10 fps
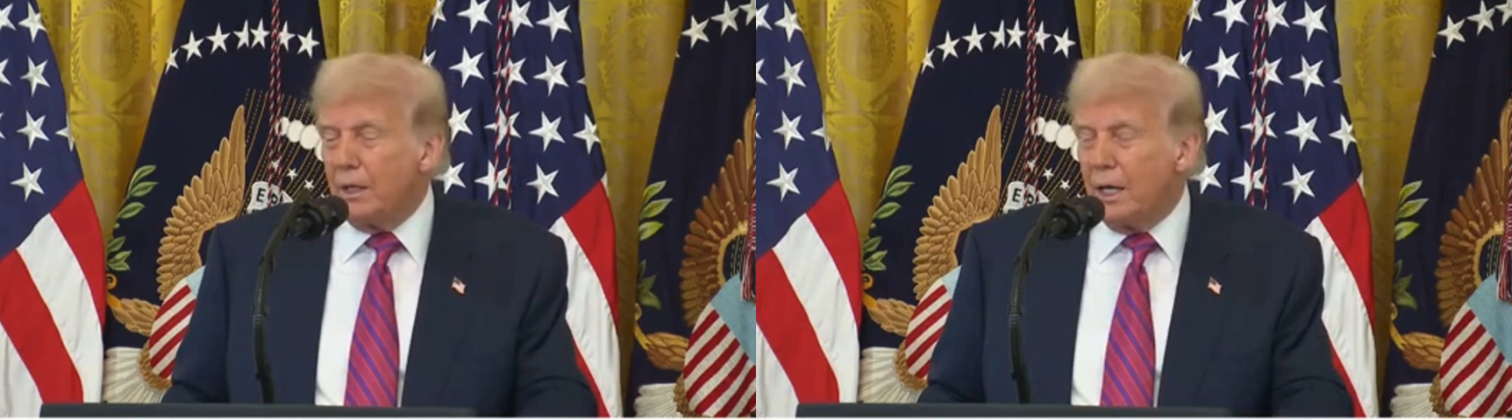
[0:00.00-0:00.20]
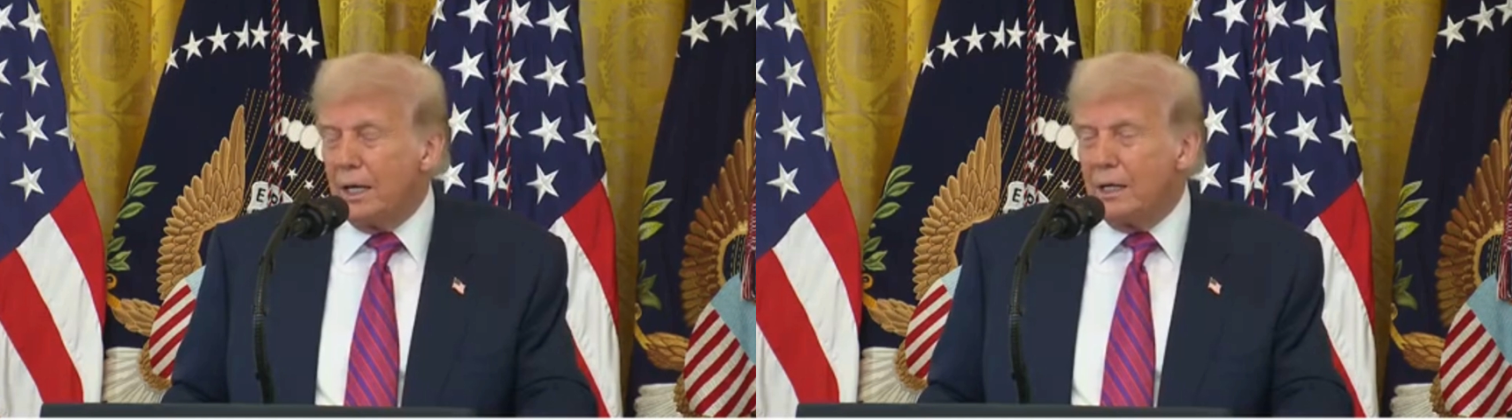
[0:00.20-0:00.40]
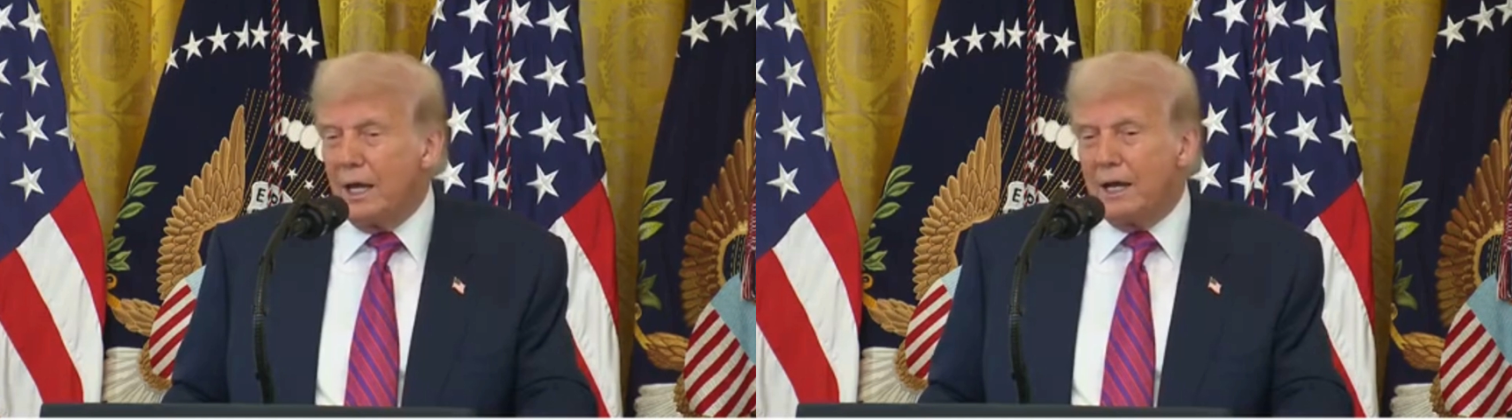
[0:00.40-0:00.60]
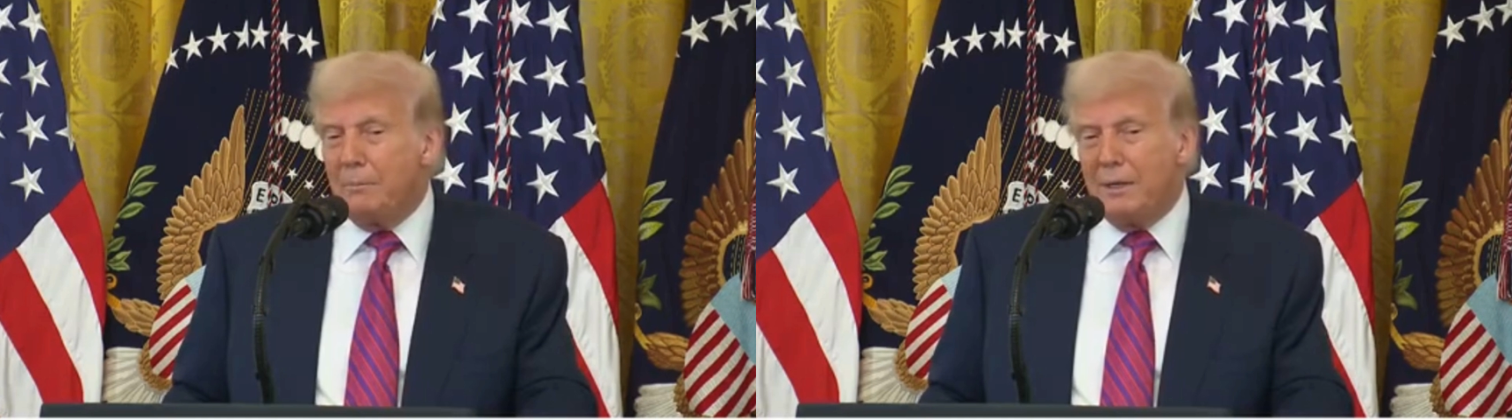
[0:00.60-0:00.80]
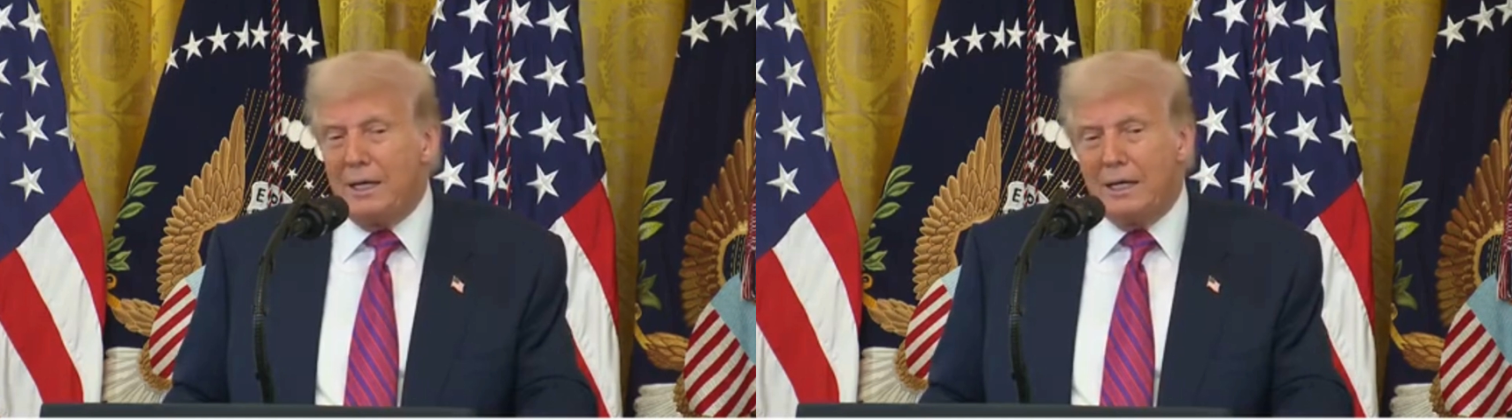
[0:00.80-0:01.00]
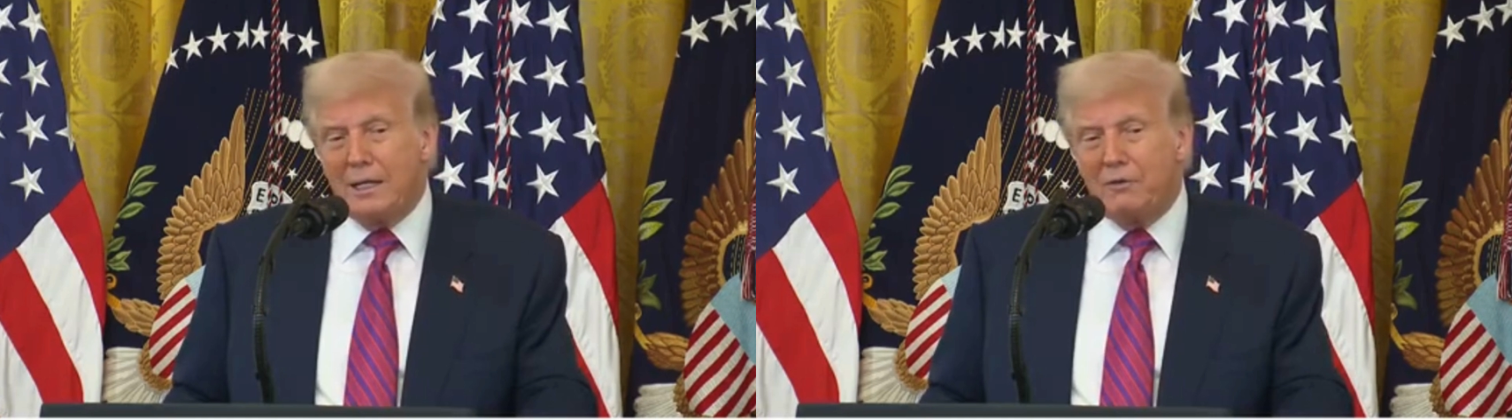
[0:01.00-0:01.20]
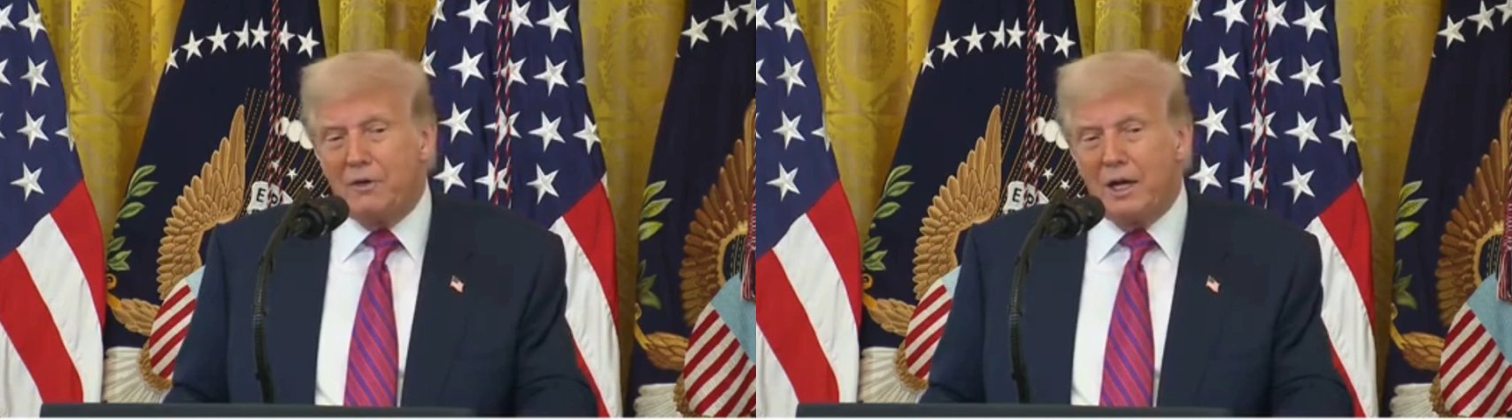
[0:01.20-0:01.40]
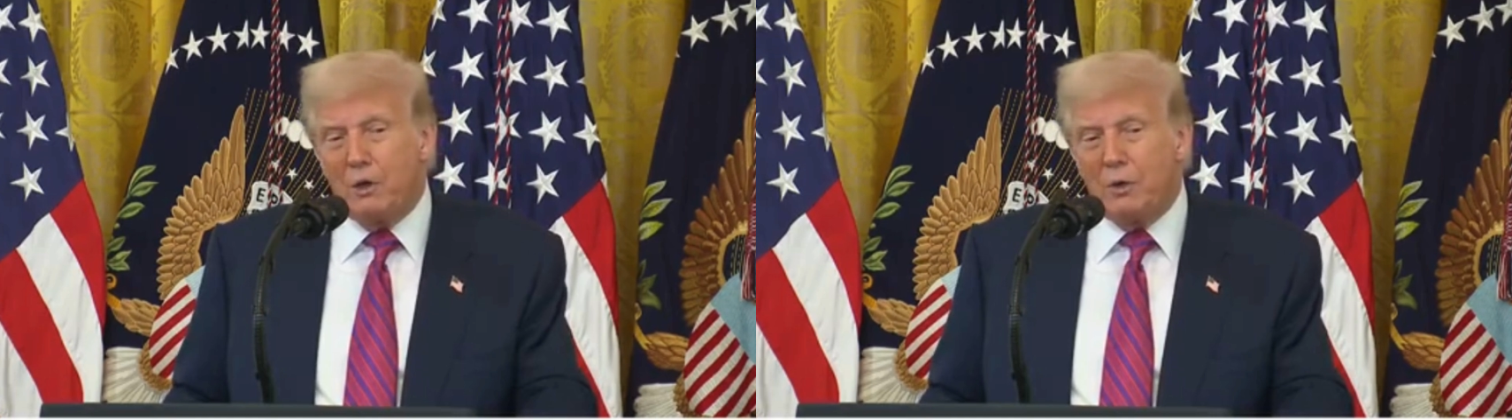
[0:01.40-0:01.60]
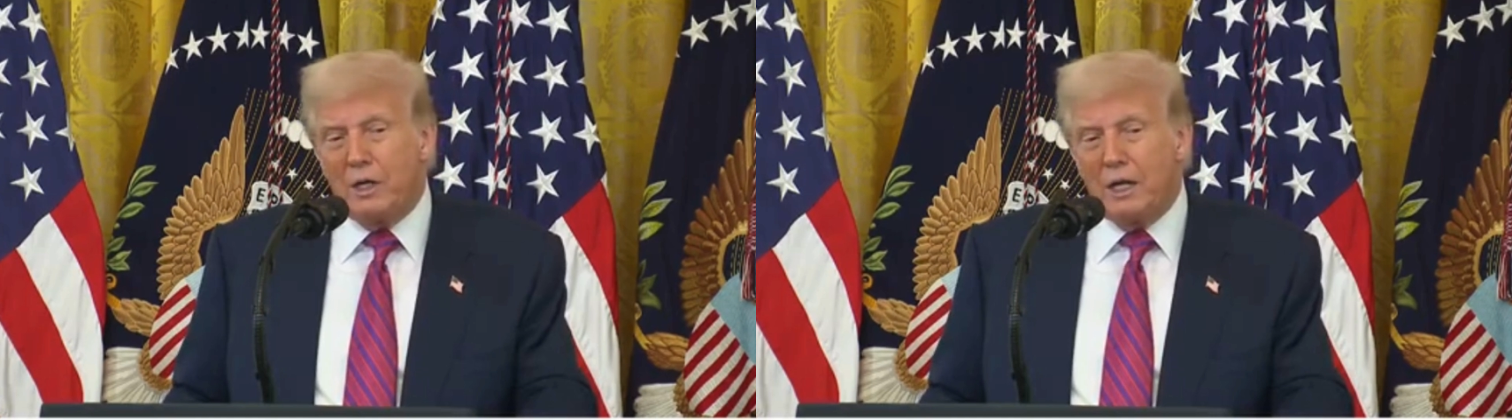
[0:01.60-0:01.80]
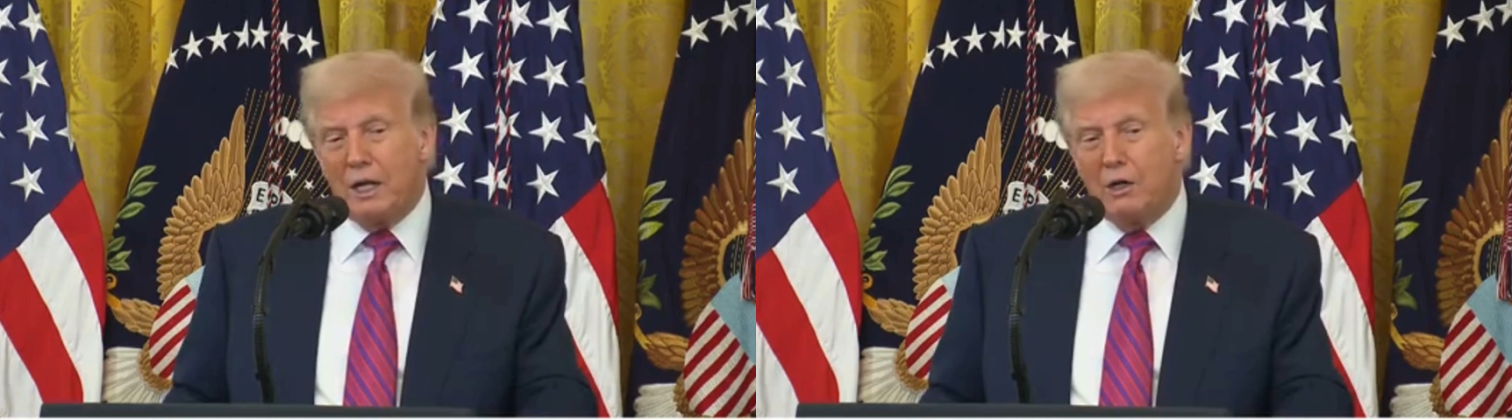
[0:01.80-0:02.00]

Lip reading: And they had a meeting the following day,